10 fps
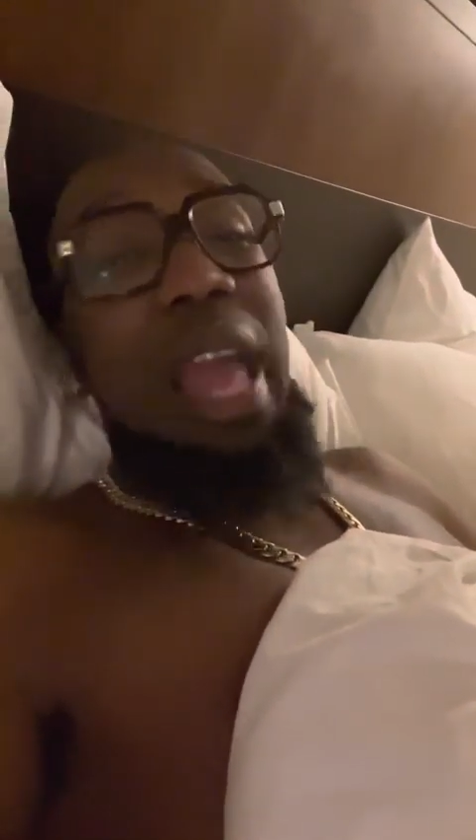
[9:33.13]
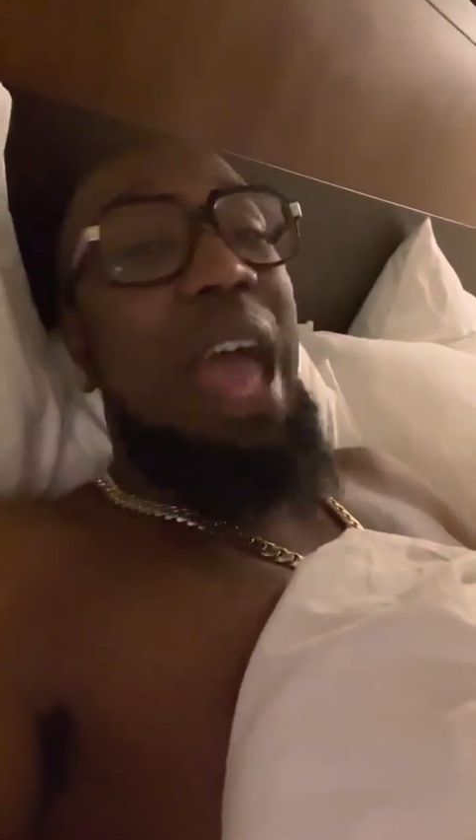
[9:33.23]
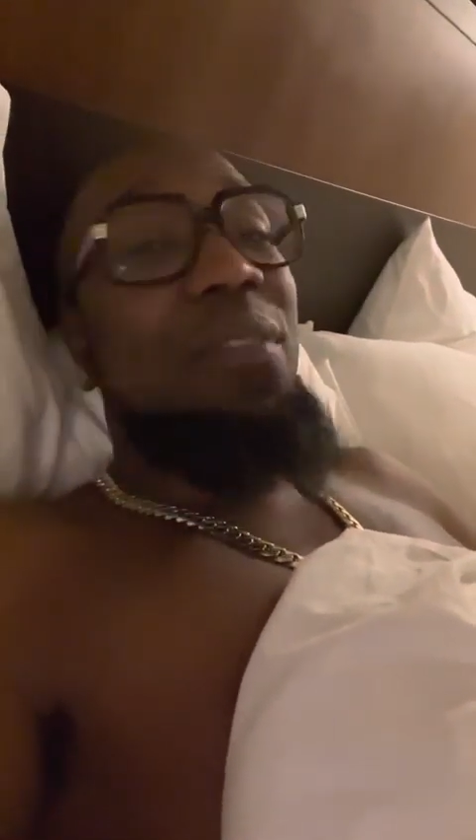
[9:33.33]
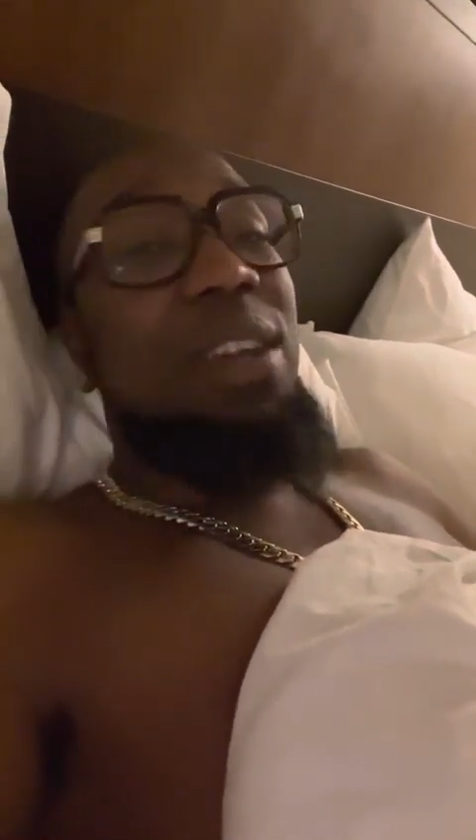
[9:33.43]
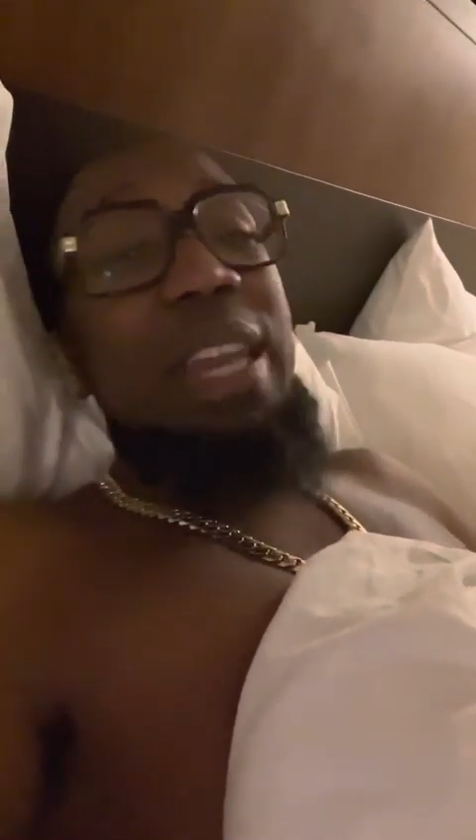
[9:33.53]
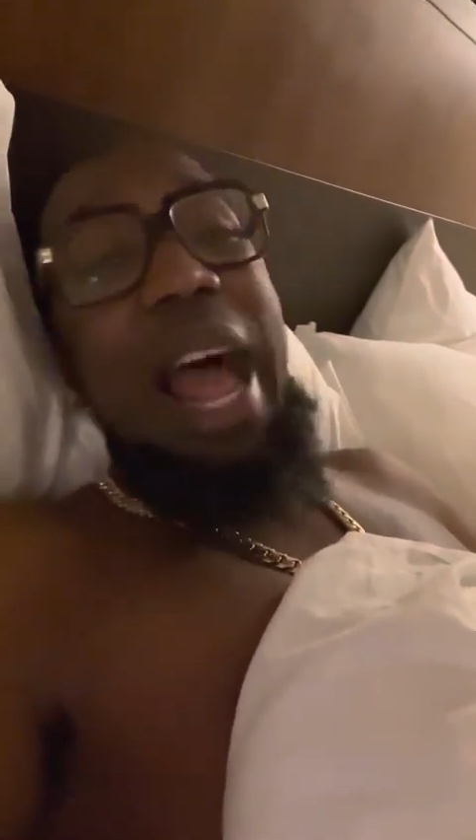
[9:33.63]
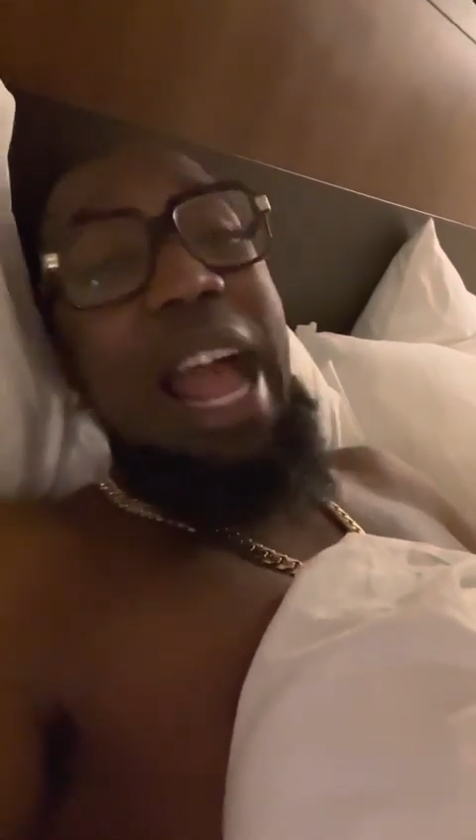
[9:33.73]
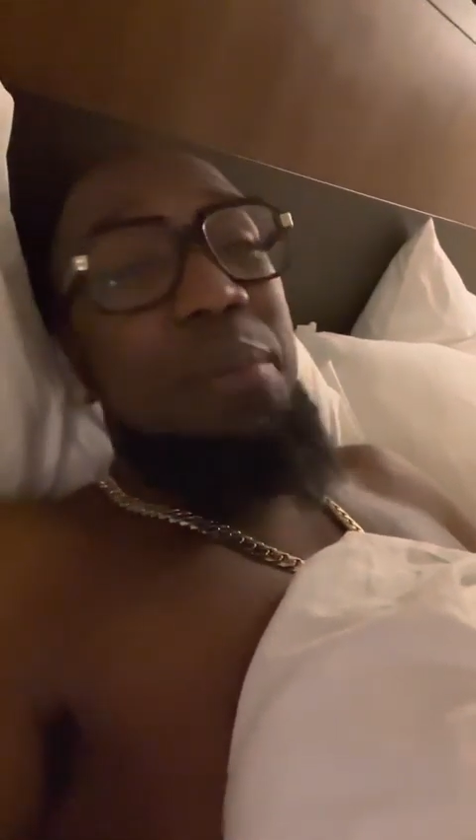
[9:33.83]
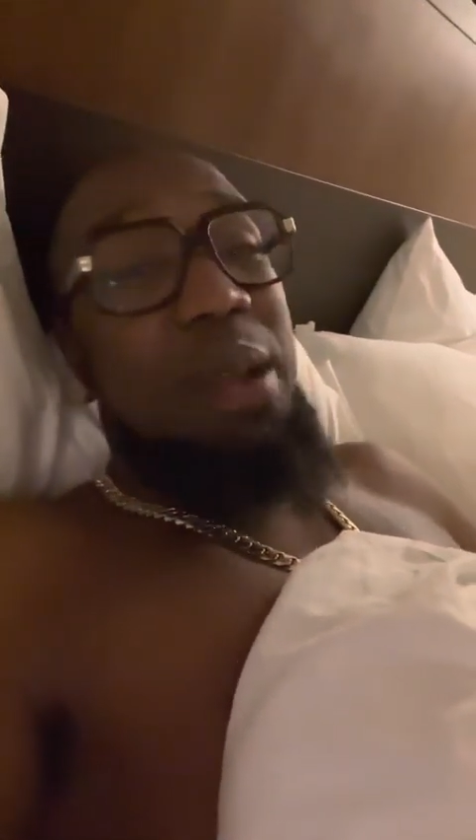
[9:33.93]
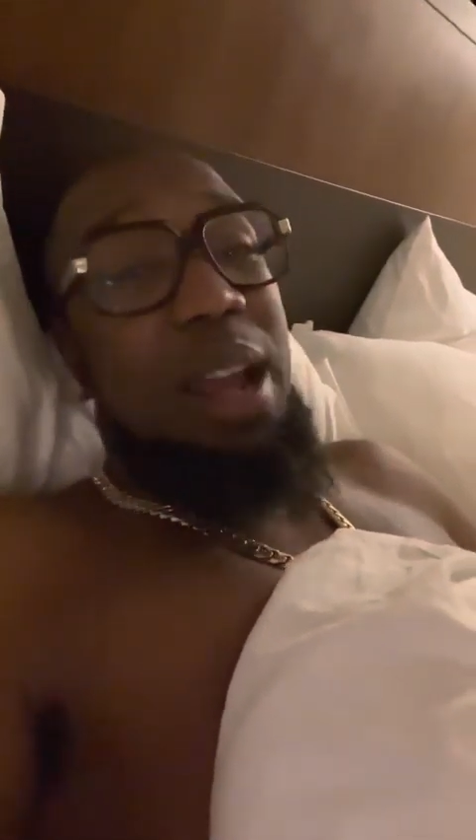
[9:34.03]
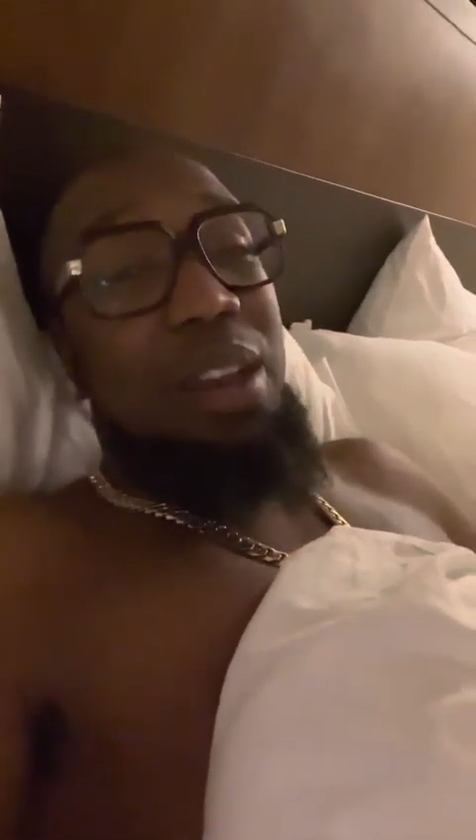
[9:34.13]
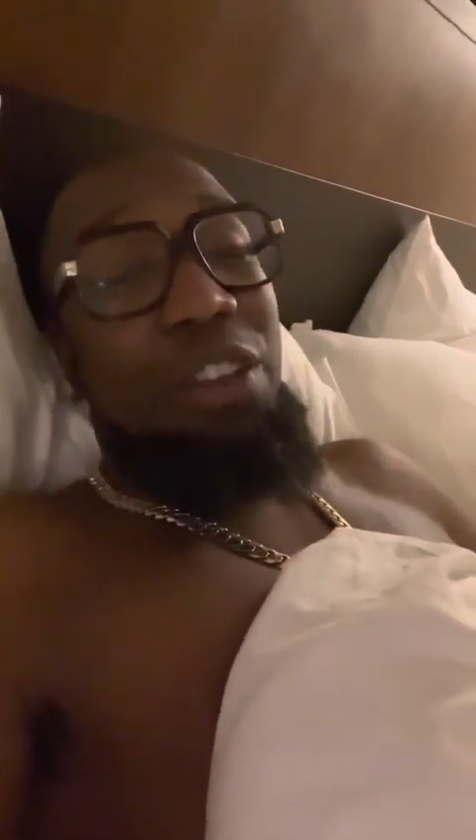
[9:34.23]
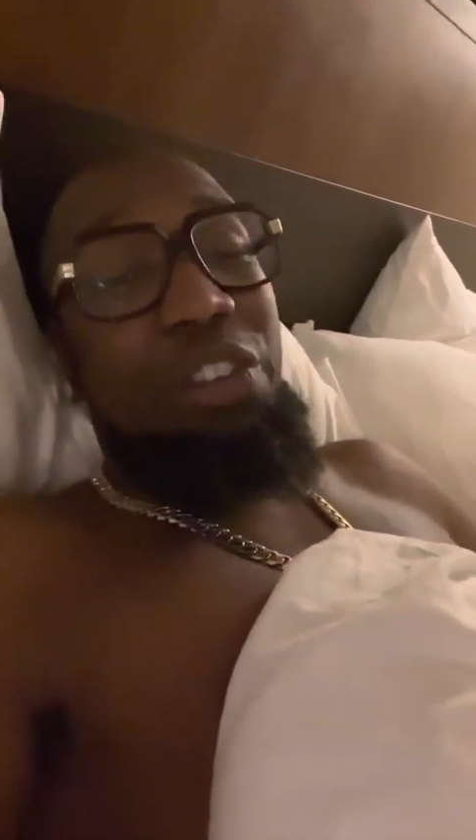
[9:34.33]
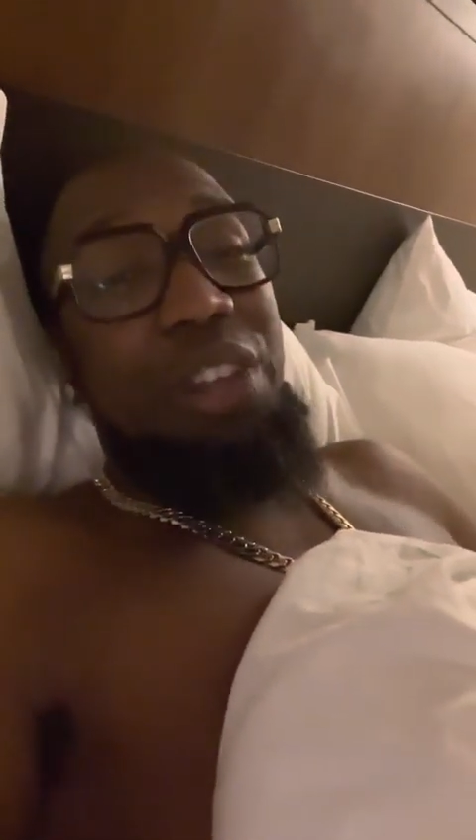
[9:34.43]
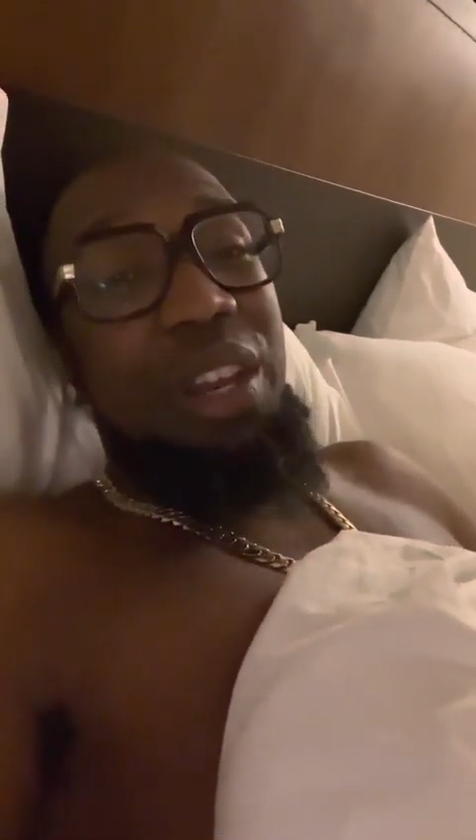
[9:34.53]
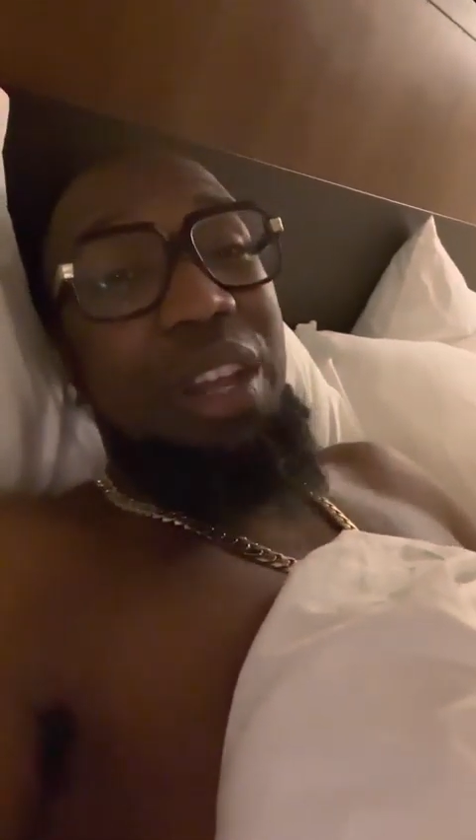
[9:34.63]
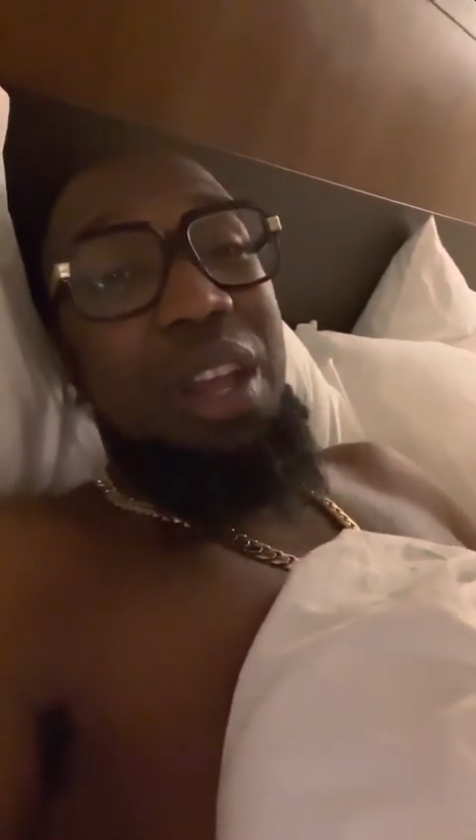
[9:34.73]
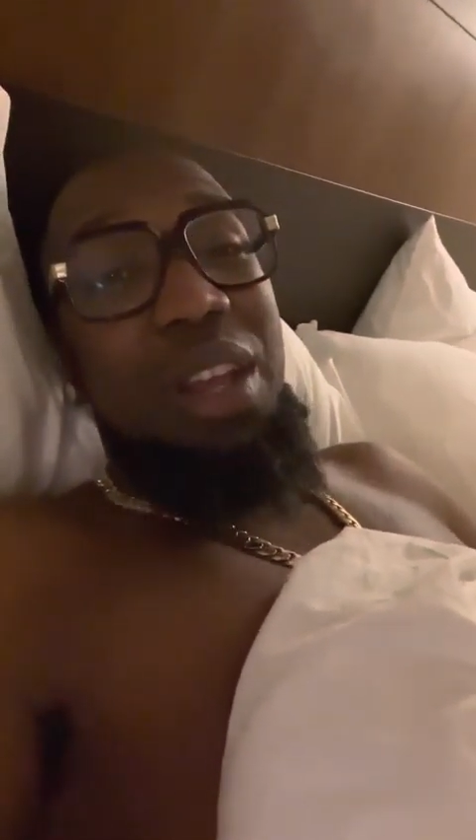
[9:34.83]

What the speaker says: that have died behind this shit.